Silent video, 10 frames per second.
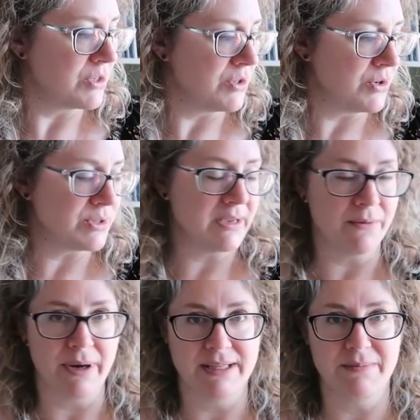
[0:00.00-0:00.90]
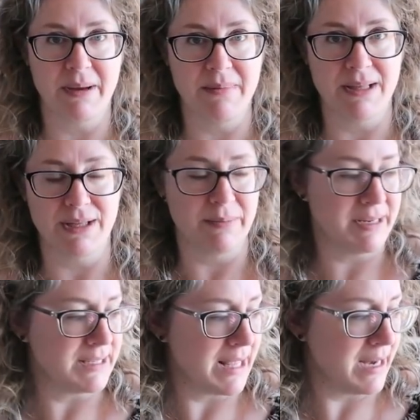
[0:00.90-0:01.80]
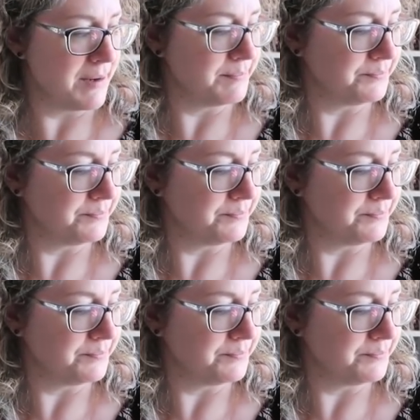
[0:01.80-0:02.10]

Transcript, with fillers: So those giveaways might be a little bit delayed.